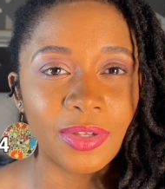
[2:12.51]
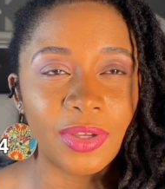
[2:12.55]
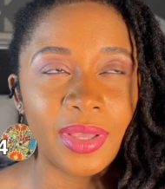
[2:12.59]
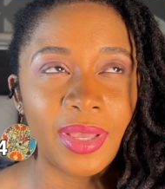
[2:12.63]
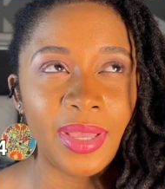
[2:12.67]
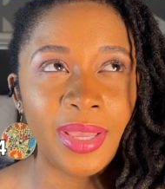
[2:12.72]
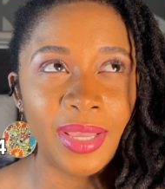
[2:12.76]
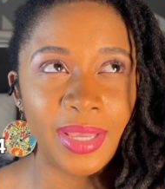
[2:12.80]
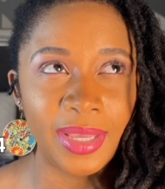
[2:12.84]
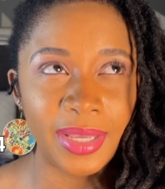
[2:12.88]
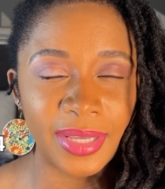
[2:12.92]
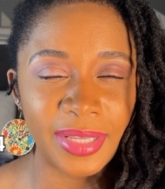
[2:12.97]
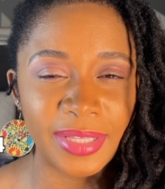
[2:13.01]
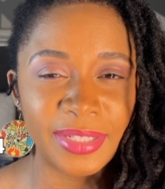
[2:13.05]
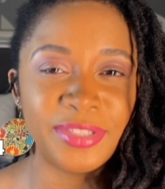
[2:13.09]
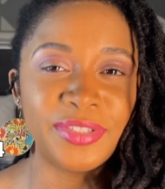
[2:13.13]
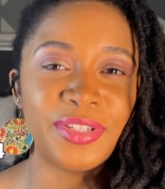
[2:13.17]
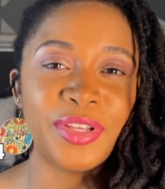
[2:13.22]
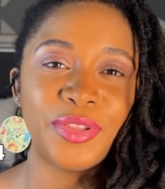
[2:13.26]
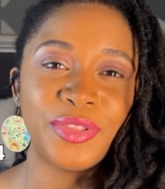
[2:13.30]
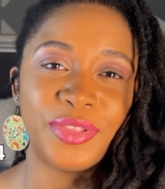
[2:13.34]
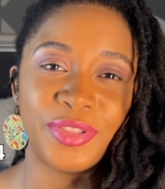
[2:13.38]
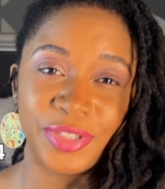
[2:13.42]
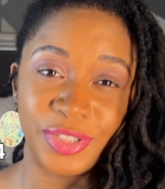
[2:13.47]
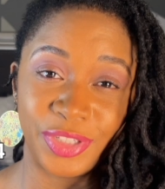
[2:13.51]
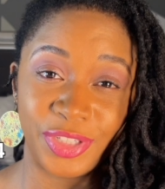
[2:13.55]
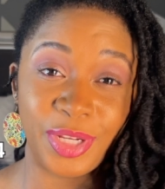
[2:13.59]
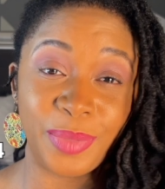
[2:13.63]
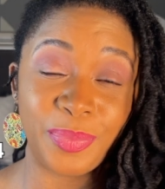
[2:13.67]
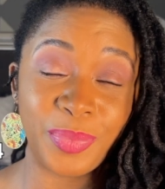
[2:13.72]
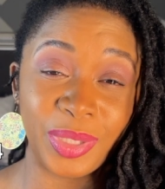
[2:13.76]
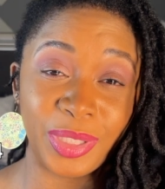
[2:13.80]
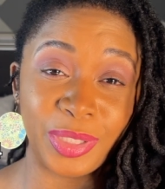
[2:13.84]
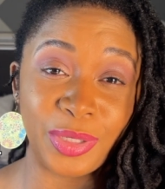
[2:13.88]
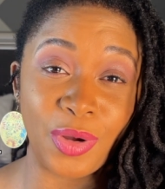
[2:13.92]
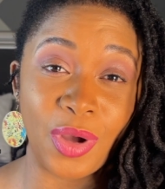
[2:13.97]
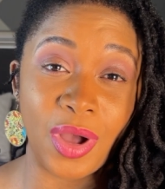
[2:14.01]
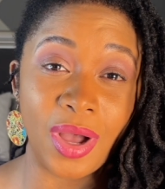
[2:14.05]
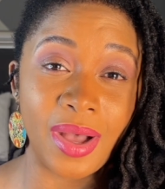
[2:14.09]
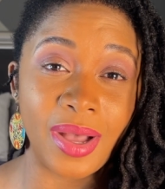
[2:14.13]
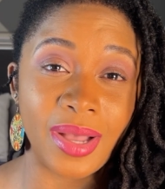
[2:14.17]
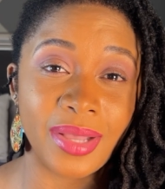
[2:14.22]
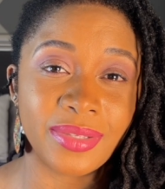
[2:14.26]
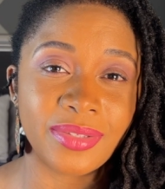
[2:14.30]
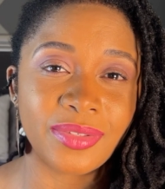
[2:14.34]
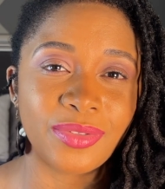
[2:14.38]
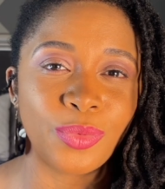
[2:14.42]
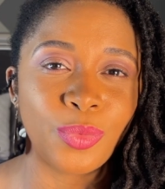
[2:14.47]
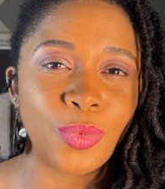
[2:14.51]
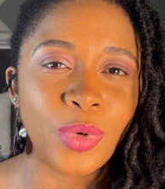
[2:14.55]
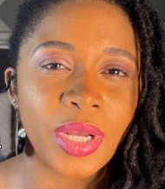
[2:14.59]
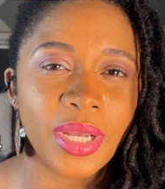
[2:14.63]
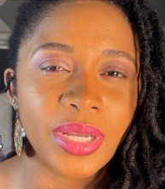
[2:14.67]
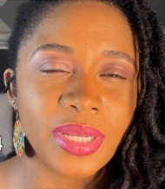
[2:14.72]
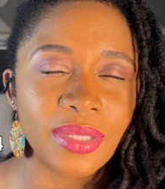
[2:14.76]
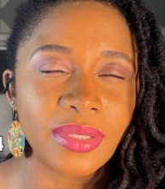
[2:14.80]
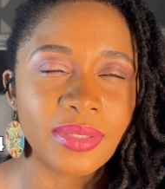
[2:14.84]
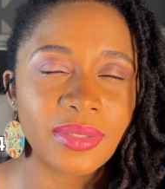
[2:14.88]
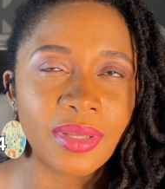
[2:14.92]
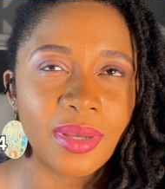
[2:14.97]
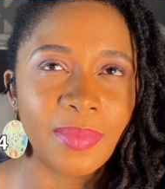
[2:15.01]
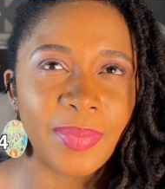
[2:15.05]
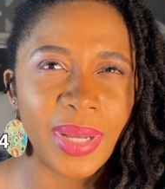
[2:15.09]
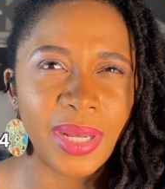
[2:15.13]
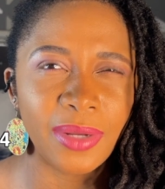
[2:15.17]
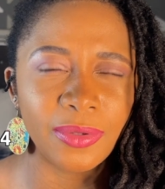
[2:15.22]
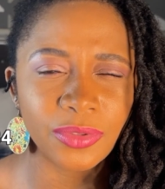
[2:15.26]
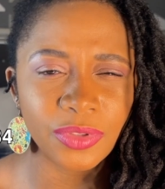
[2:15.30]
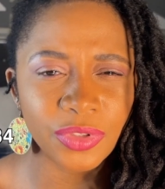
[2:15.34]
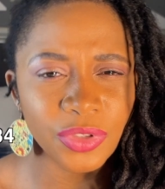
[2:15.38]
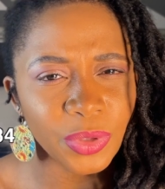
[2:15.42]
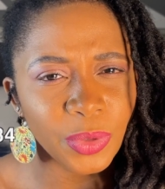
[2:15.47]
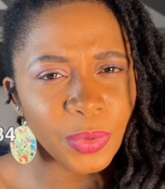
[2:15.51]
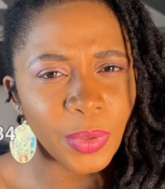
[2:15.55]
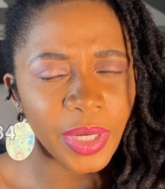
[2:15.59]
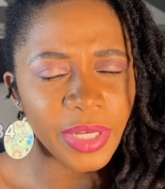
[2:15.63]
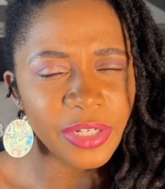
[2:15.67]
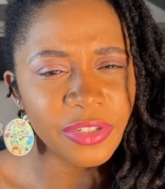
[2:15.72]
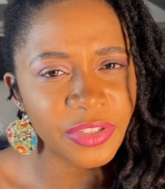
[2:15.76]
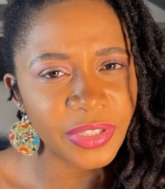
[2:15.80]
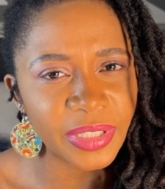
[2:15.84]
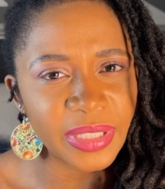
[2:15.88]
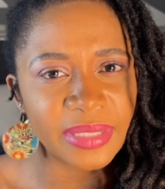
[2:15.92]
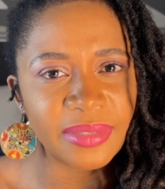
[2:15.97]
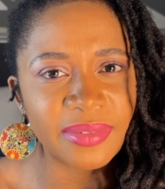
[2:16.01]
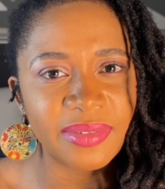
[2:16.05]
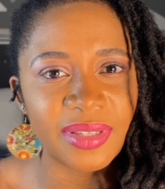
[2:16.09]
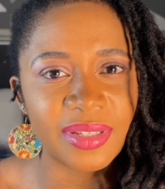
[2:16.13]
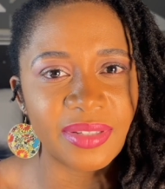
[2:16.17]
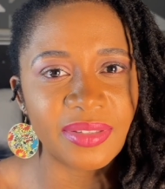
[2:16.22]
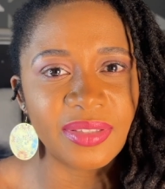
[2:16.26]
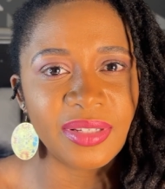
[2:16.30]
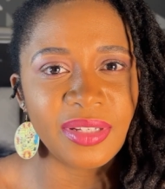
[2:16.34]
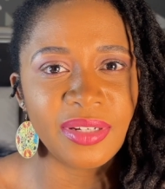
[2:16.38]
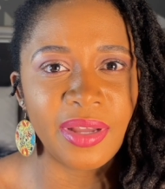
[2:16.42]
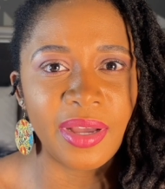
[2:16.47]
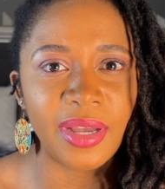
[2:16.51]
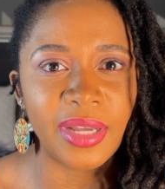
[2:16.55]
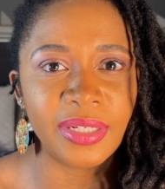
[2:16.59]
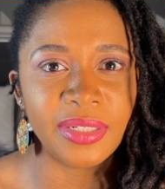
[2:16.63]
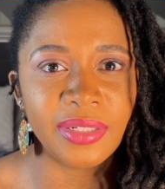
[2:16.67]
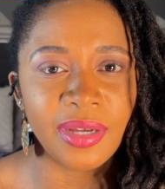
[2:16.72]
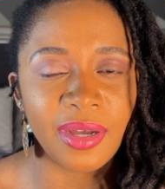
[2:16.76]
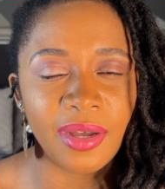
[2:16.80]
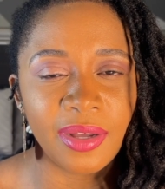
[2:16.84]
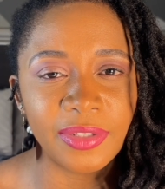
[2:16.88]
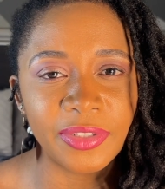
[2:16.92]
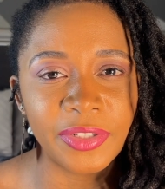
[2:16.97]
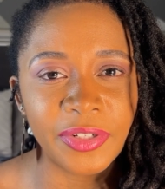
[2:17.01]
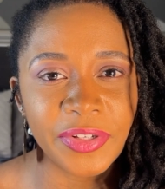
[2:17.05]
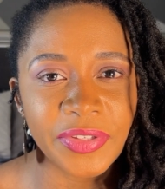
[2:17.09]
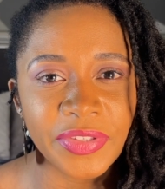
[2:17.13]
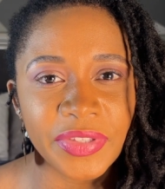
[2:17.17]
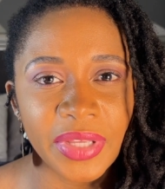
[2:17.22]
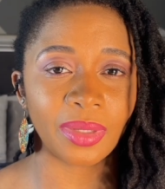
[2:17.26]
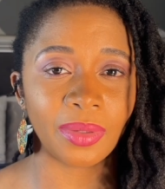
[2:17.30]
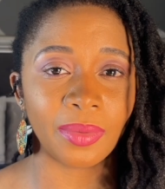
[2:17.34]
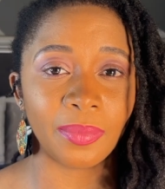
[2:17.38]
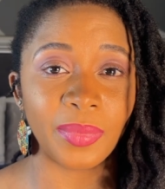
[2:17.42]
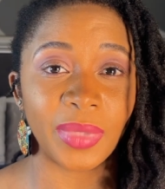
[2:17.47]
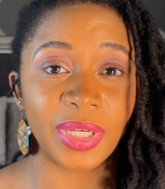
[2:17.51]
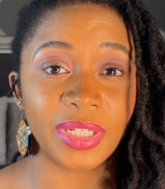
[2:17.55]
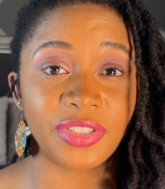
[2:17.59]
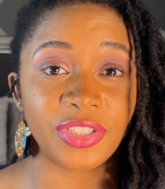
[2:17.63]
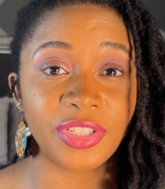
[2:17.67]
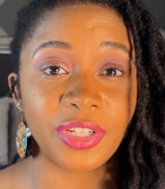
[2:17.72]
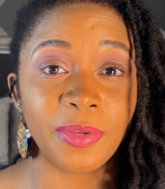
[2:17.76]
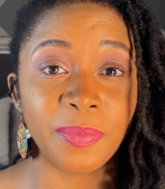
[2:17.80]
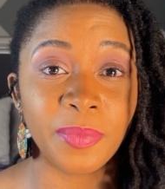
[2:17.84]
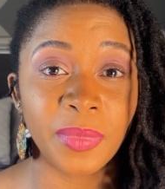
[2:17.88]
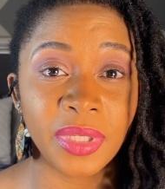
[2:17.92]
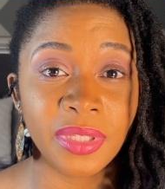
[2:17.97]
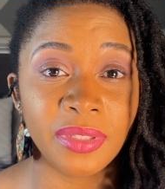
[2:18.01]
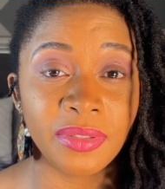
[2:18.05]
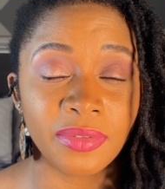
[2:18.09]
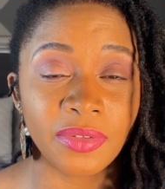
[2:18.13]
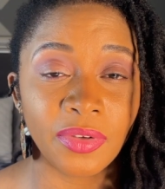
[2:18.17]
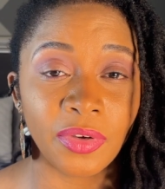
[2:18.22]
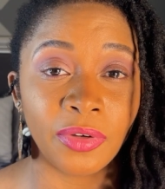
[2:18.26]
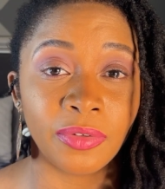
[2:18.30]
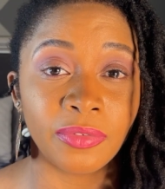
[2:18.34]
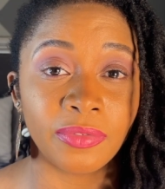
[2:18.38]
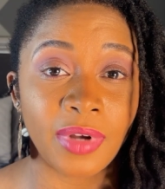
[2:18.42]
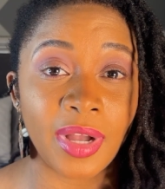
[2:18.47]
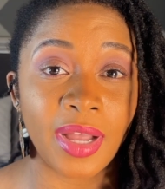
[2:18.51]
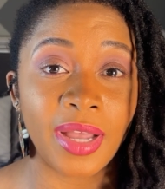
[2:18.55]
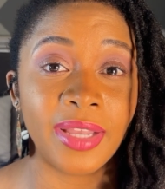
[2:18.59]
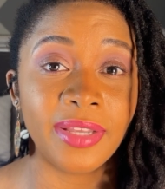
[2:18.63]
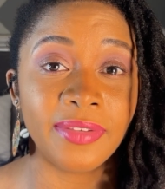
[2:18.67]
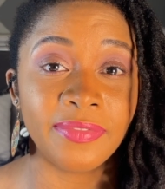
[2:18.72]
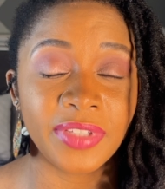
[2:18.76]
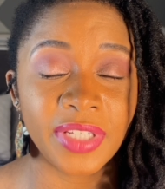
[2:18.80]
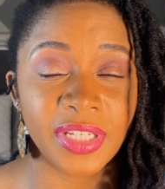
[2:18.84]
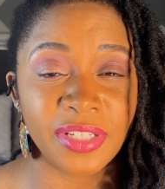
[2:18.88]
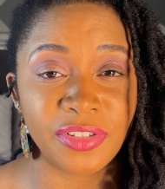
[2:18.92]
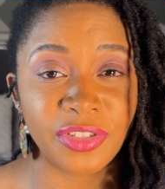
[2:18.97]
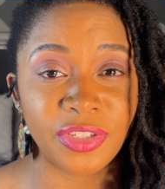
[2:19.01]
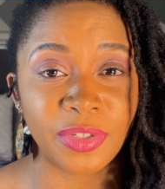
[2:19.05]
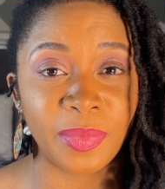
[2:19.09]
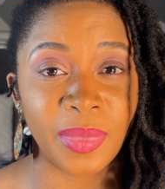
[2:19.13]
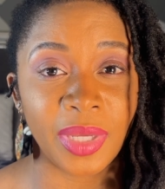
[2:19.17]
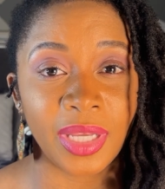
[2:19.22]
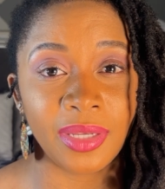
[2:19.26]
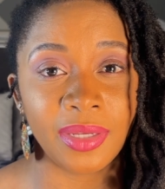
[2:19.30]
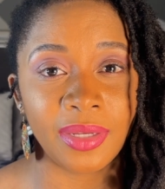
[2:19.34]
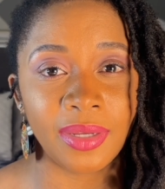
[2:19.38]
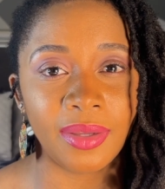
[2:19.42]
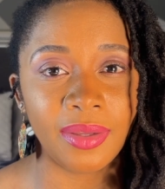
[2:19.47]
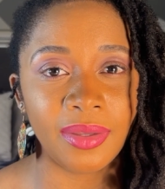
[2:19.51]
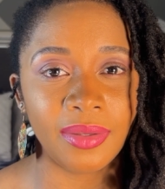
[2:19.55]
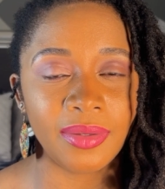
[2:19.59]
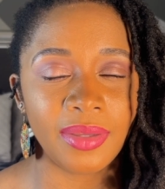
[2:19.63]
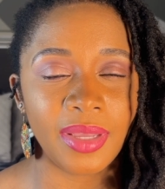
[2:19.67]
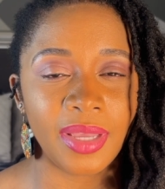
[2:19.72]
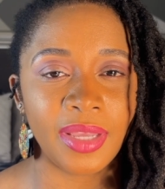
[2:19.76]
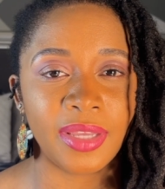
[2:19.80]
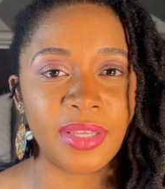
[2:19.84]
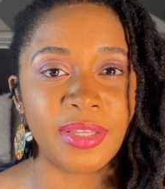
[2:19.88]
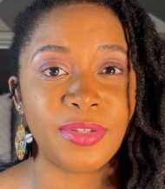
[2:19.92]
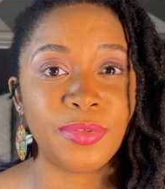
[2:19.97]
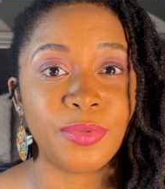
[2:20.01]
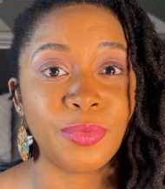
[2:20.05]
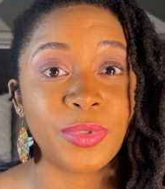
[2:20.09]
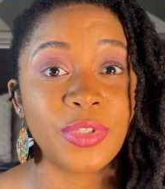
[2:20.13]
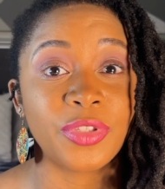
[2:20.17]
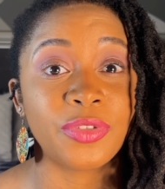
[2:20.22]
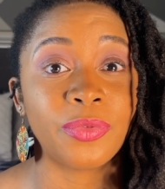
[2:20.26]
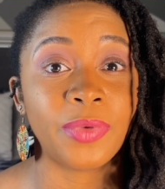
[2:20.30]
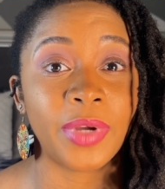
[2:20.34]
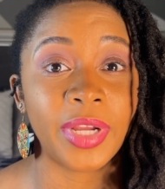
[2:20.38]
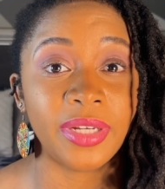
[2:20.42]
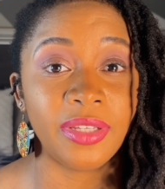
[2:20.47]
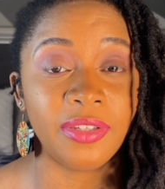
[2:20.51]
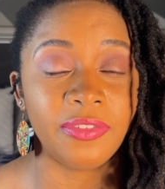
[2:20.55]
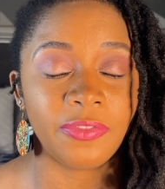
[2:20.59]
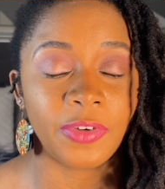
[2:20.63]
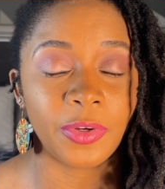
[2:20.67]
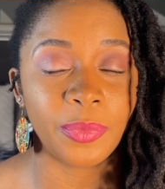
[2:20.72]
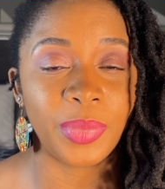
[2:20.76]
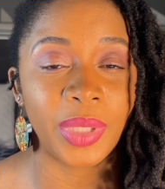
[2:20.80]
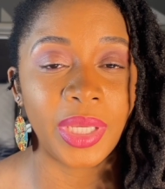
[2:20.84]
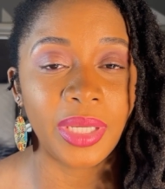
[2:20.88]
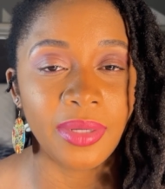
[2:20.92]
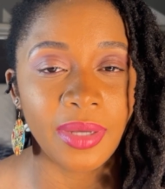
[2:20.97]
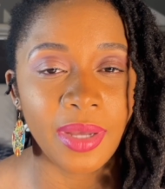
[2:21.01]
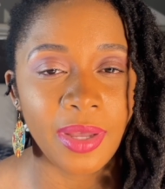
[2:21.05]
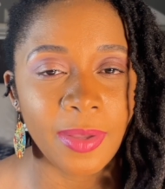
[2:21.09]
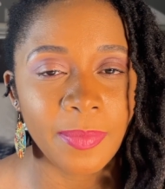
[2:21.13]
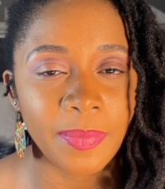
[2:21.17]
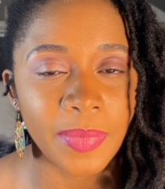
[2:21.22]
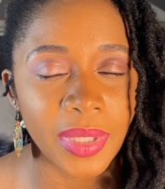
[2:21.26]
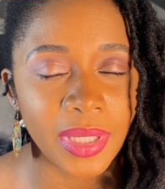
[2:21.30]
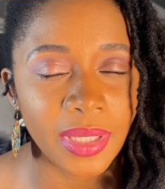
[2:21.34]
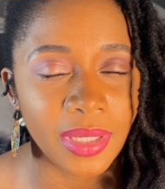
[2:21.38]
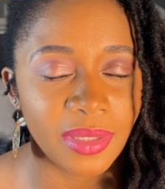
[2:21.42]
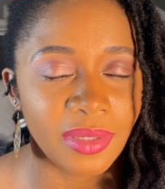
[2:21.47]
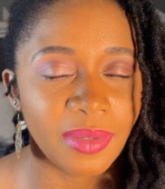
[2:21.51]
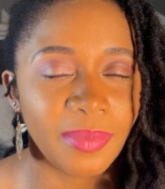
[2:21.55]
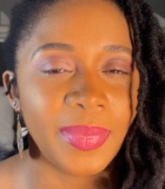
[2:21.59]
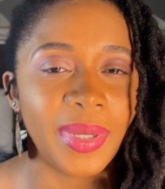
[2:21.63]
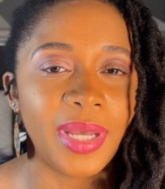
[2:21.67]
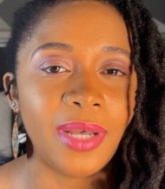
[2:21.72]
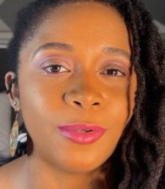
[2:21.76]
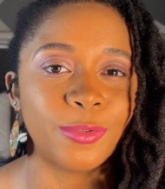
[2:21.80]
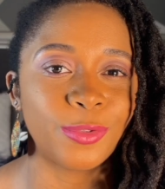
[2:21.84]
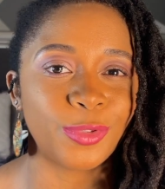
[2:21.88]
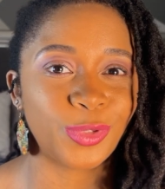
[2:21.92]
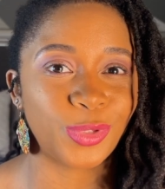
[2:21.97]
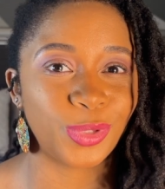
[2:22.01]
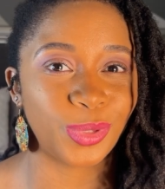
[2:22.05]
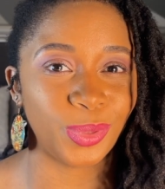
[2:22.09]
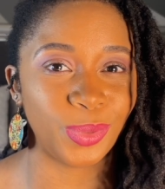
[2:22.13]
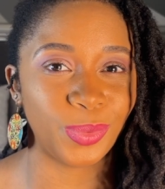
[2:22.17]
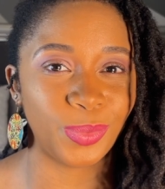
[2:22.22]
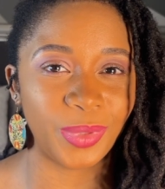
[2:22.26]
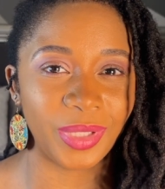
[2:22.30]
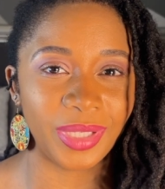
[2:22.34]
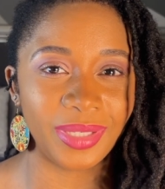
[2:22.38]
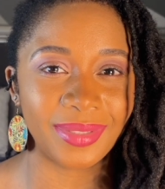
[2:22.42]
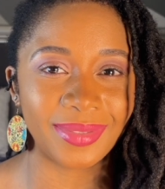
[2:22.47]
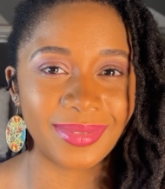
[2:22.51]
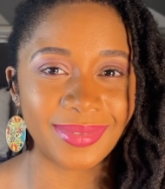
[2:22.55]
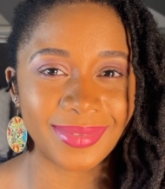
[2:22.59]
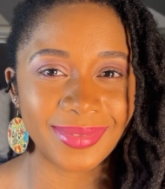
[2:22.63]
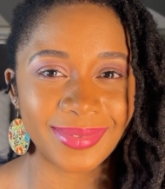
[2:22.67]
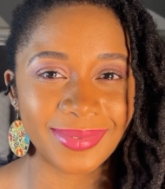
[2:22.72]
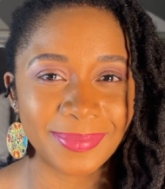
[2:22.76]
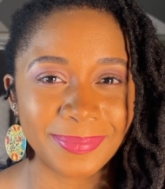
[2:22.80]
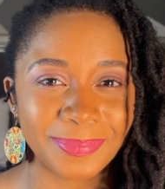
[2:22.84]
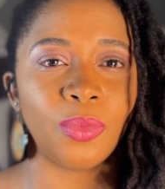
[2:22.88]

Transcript: and the shipping cost was about $269. My shipment arrived in Jamaica and was ready for pickup in about 2 weeks.